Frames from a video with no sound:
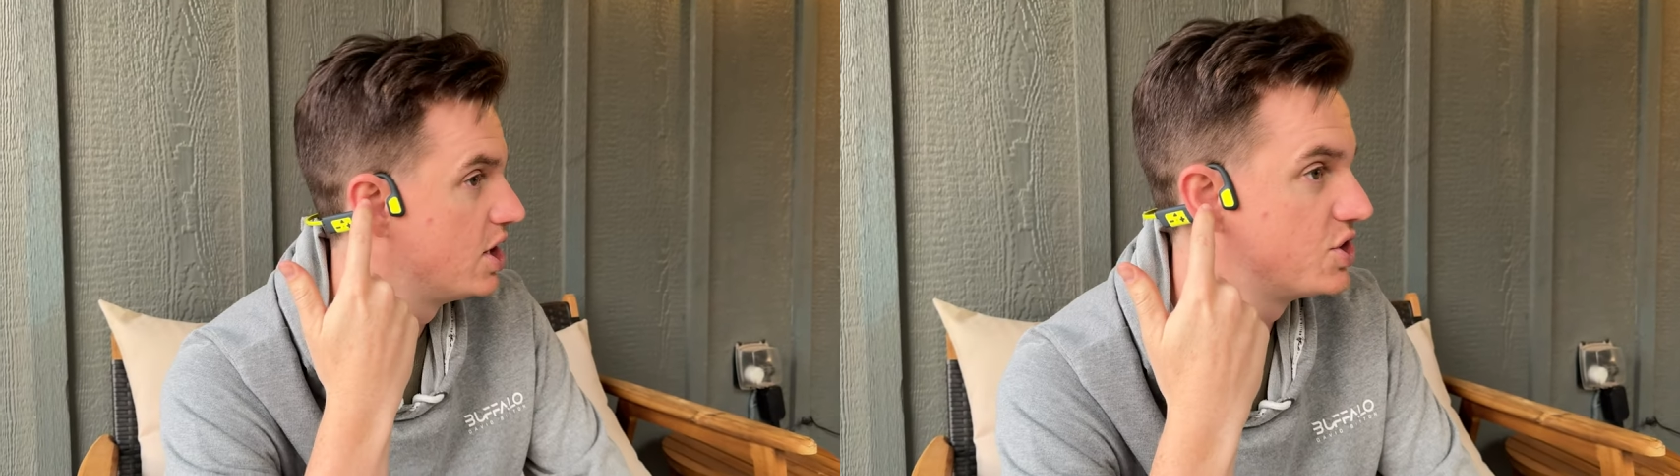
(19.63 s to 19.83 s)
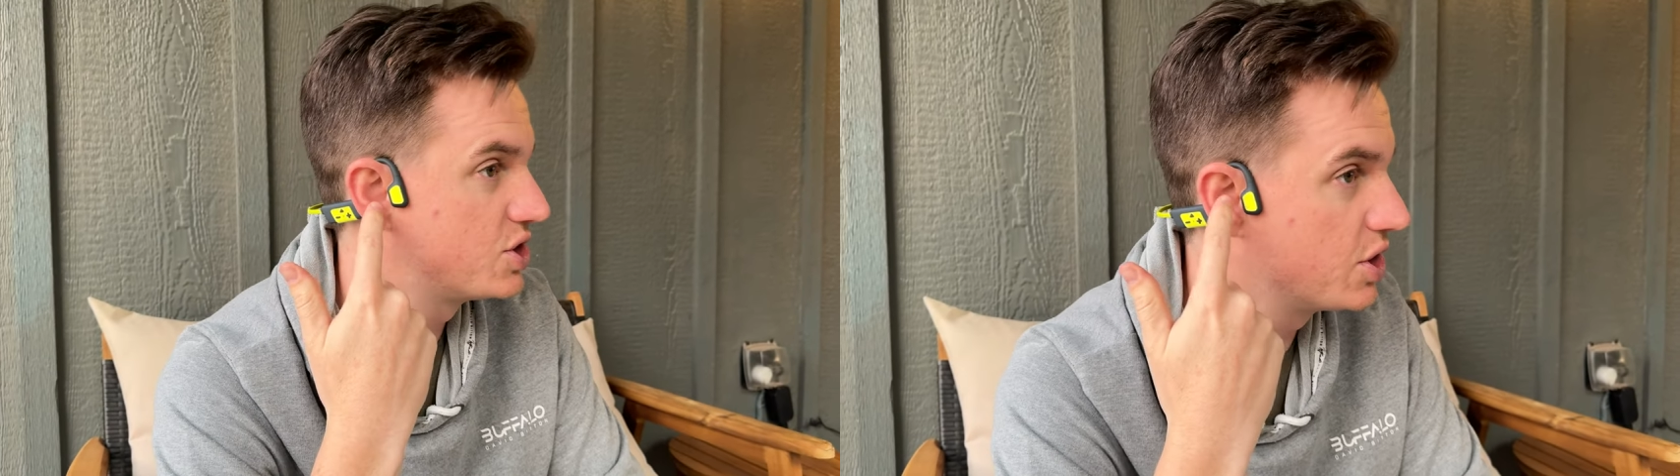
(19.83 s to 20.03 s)

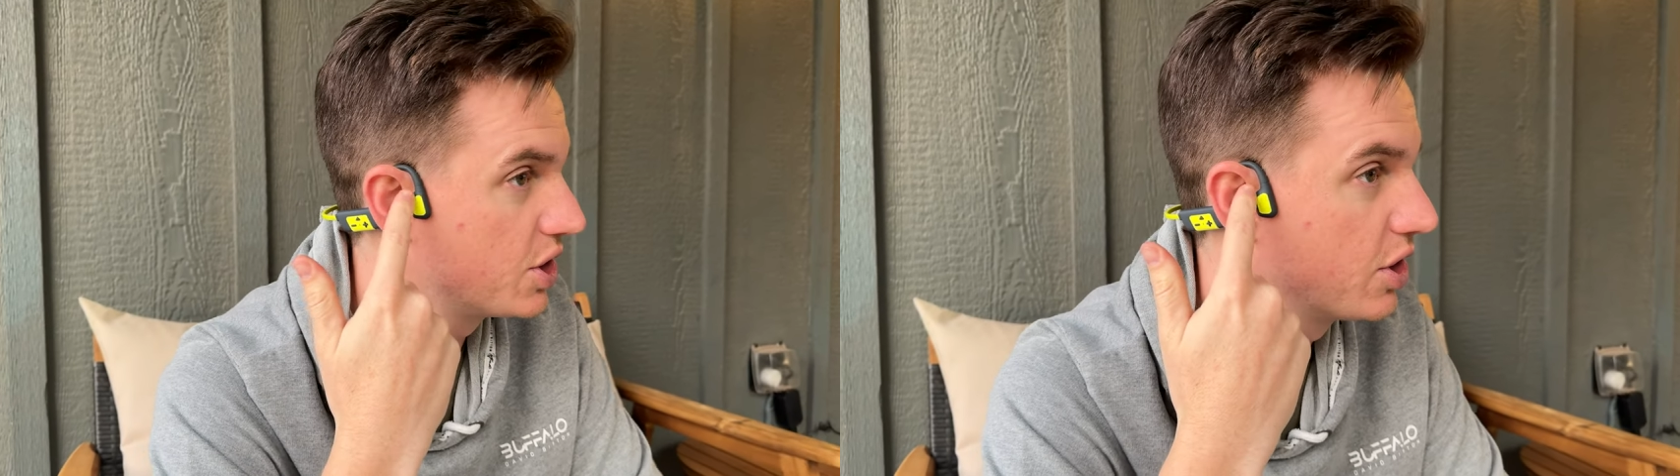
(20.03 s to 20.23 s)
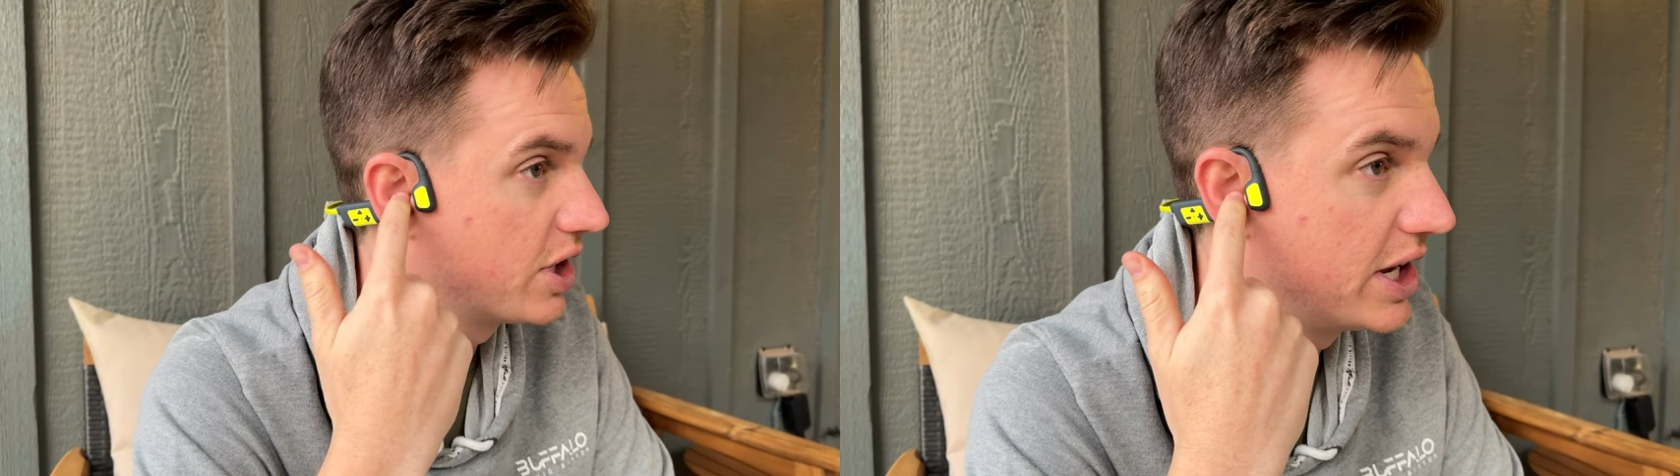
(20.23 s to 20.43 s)
So
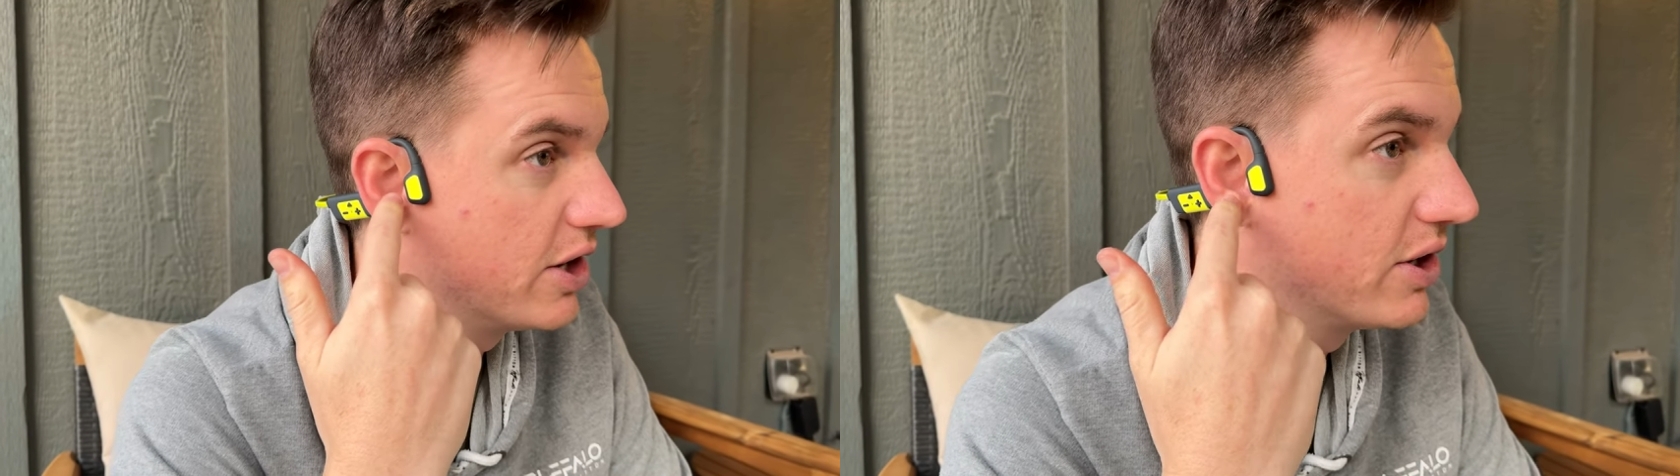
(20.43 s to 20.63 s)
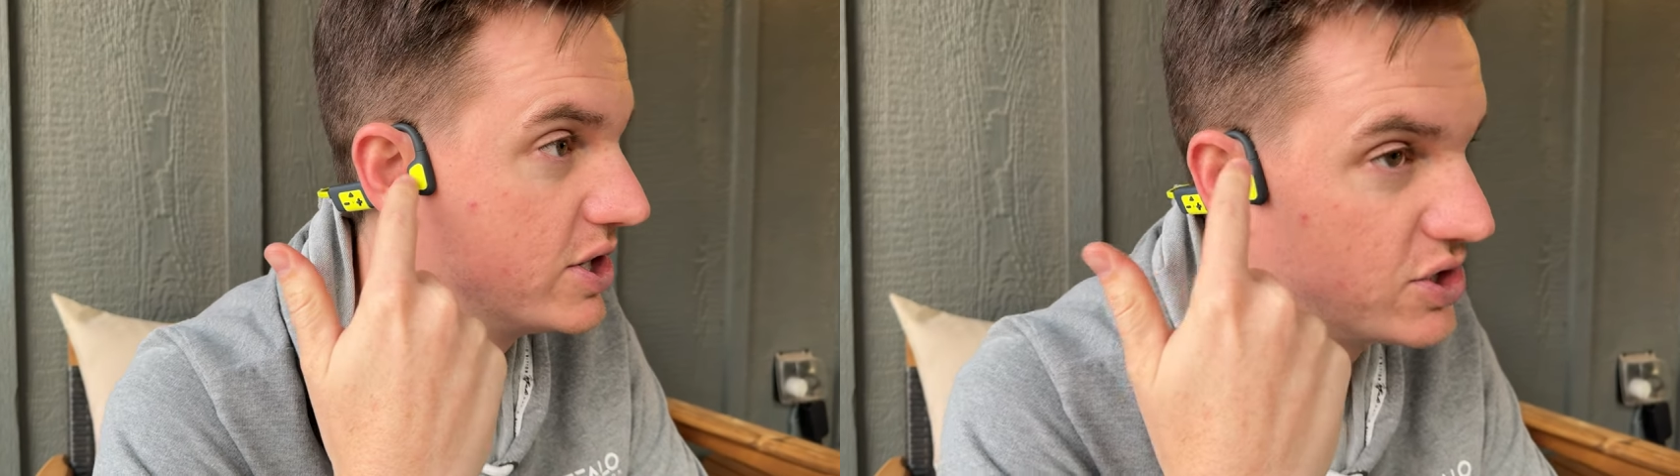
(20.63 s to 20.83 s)
your
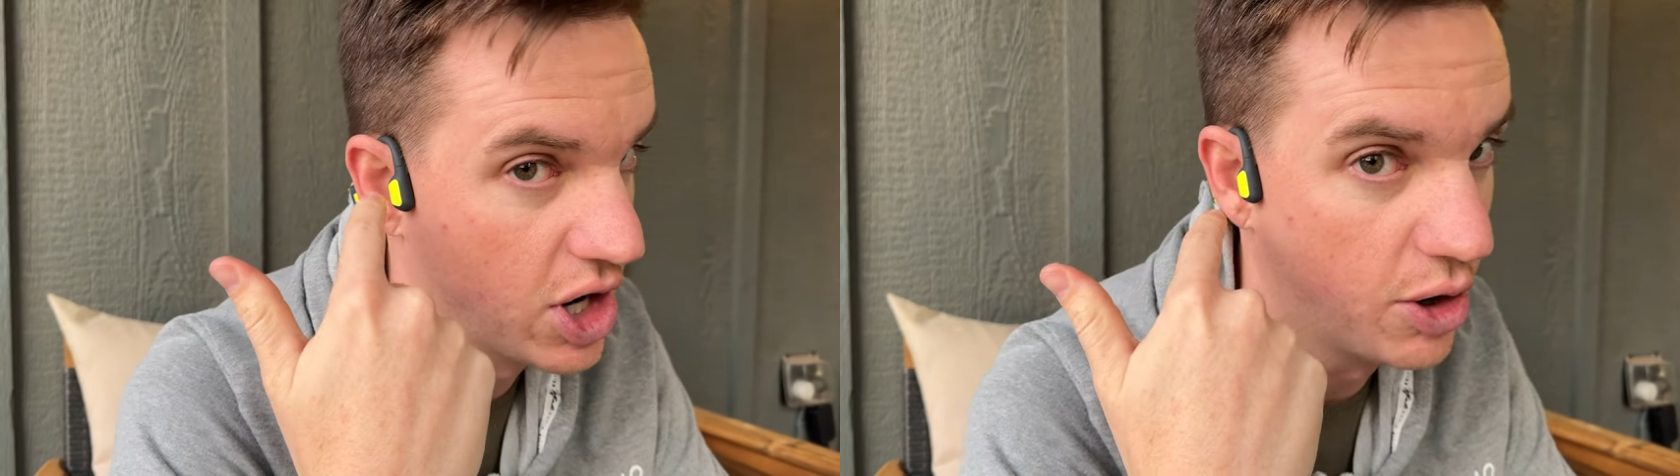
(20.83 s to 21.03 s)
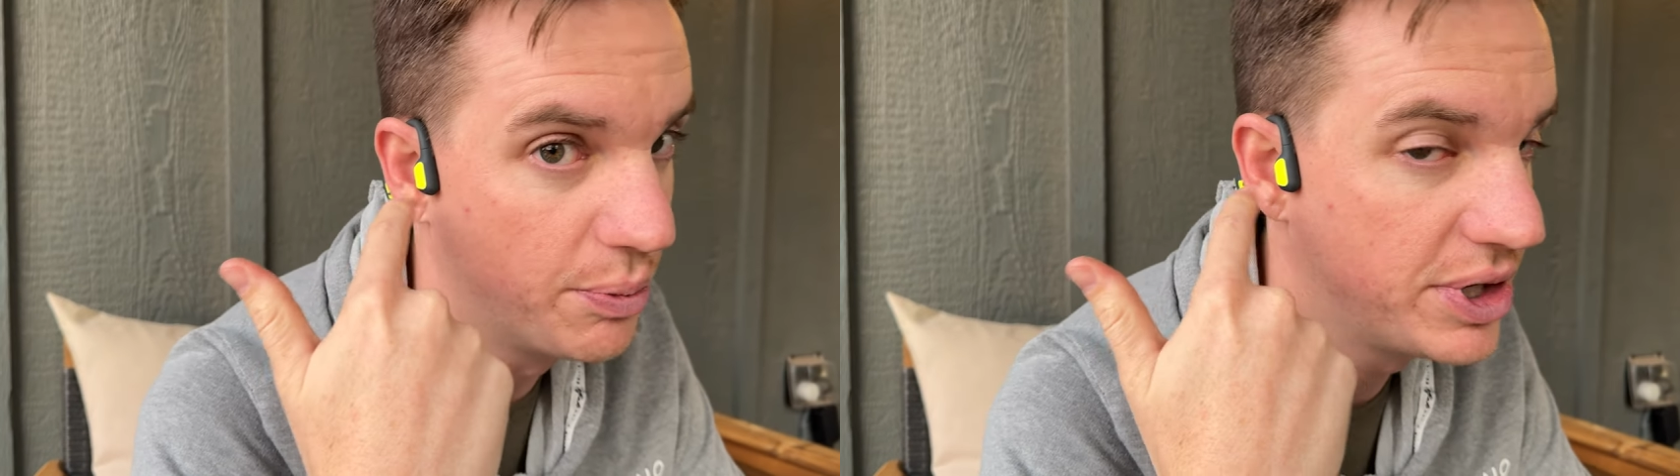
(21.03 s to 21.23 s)
ear is
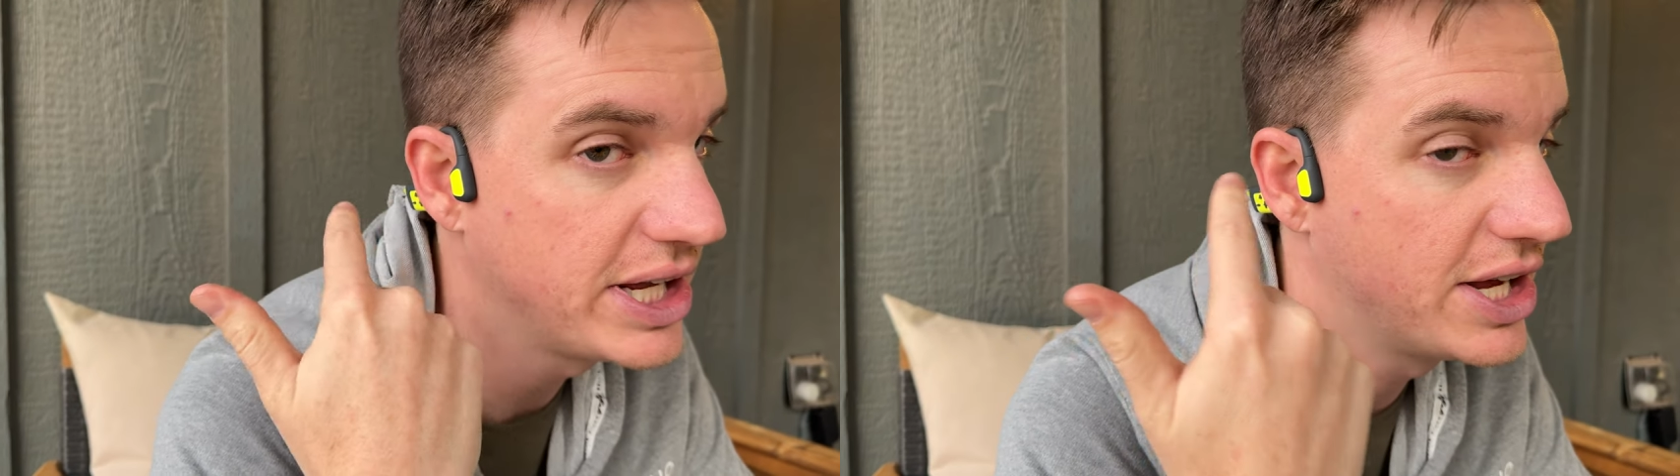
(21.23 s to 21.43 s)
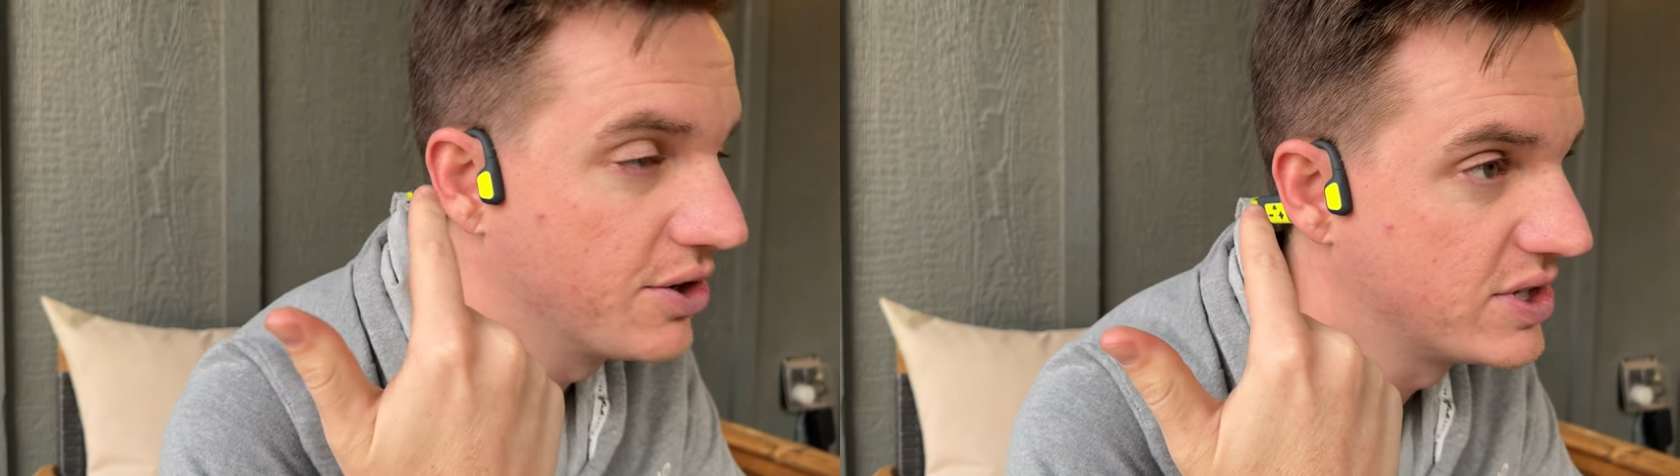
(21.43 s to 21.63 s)
open to
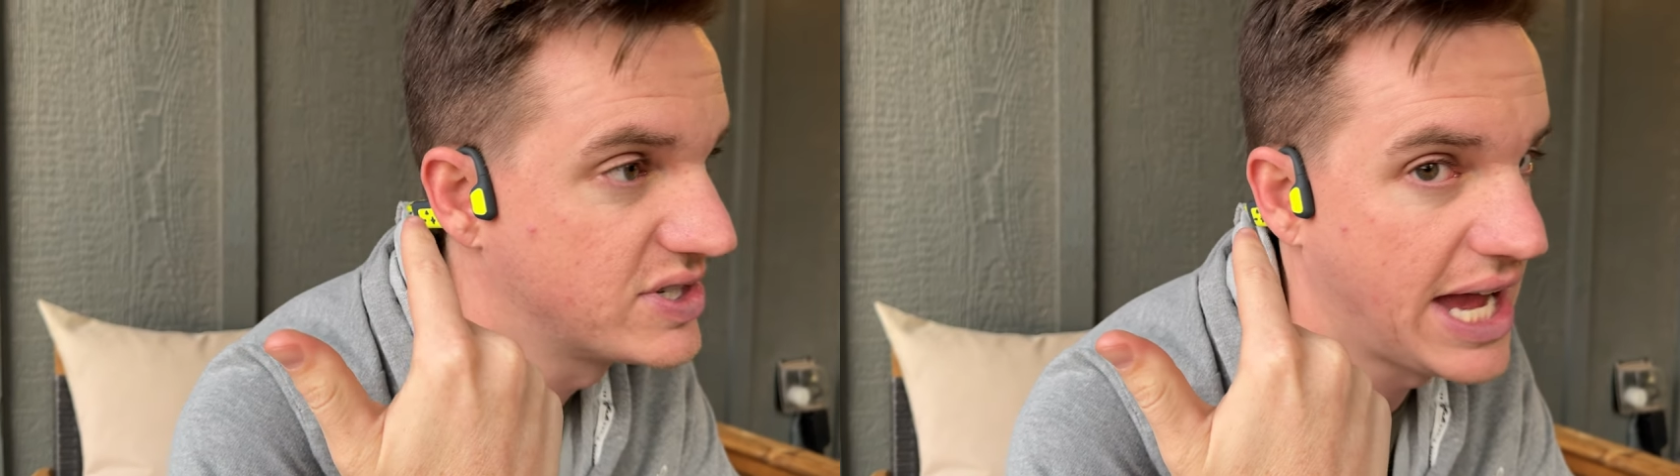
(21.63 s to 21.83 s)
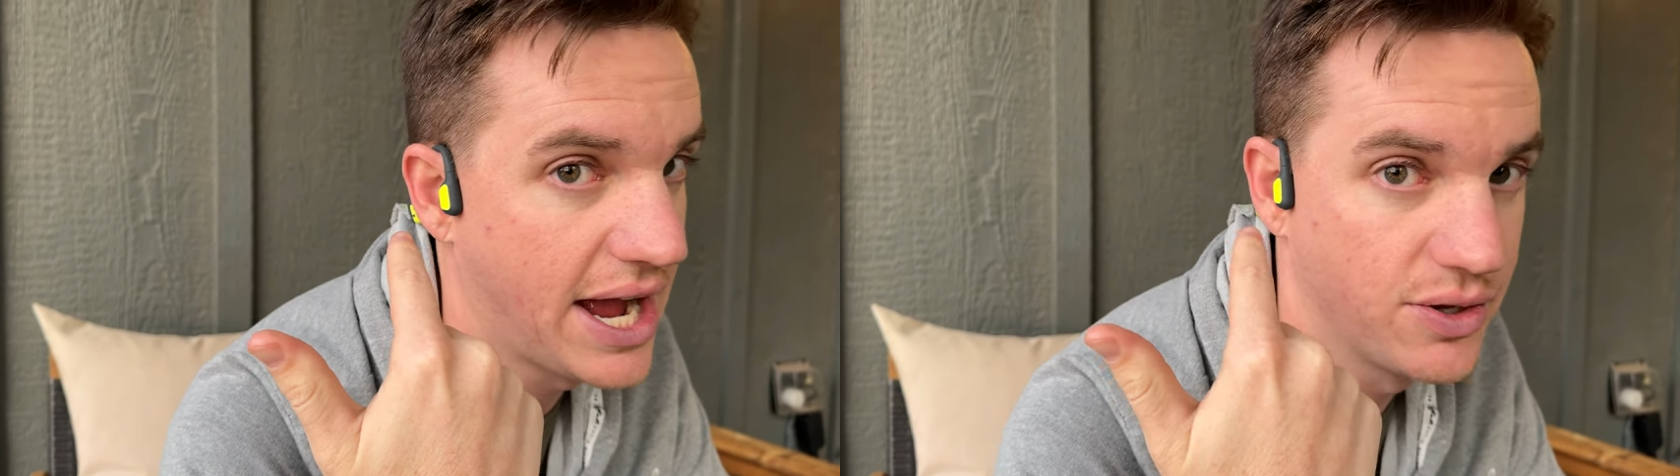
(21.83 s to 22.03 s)
hear the
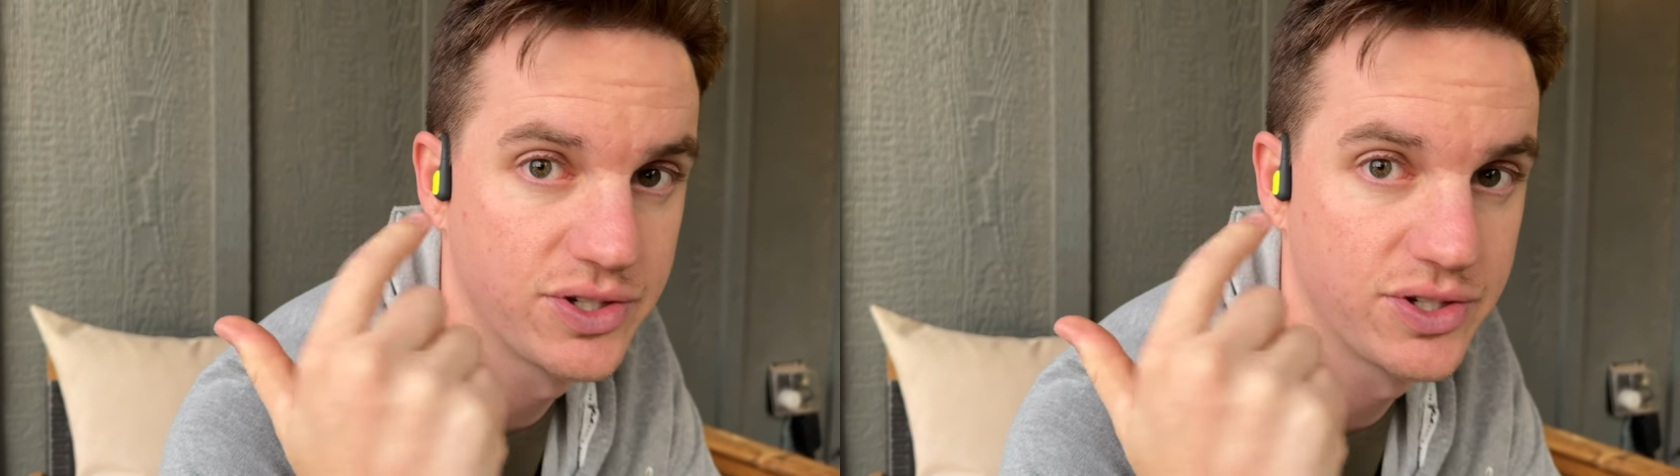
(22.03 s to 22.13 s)
sound.